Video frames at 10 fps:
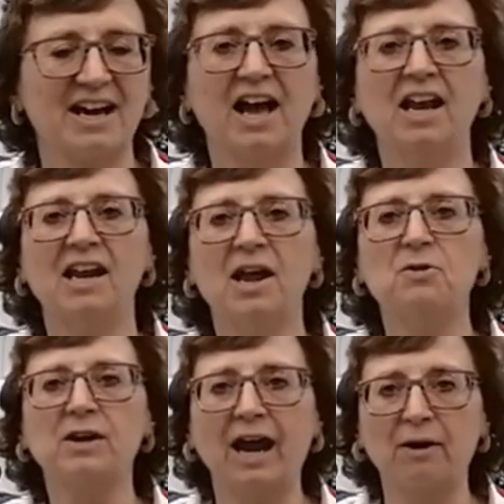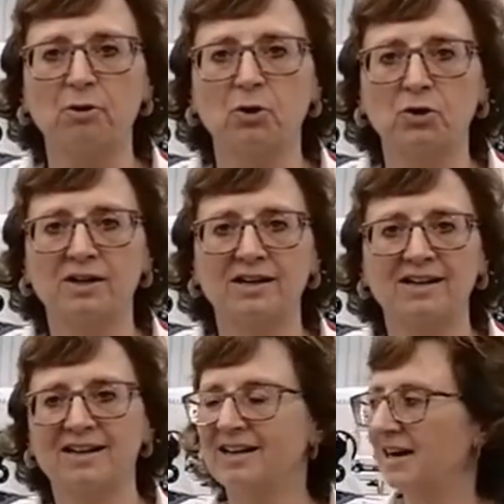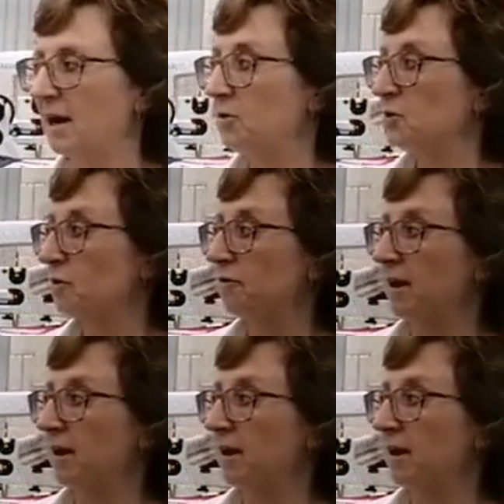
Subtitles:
Hello, Carol. I'm on your